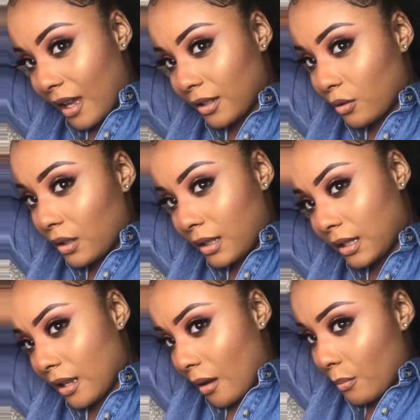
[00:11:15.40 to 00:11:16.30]
as you can
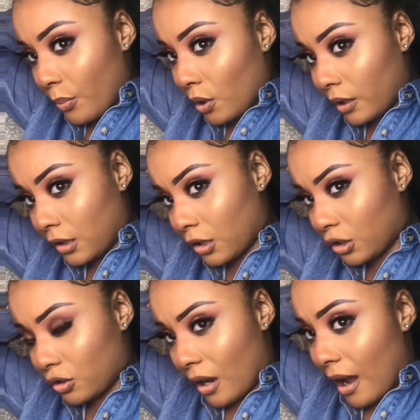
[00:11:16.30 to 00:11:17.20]
see, I'm pulling the
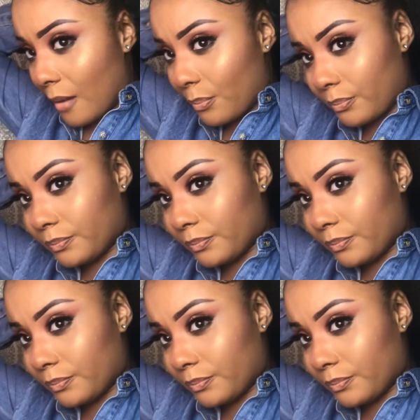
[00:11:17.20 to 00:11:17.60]
strap.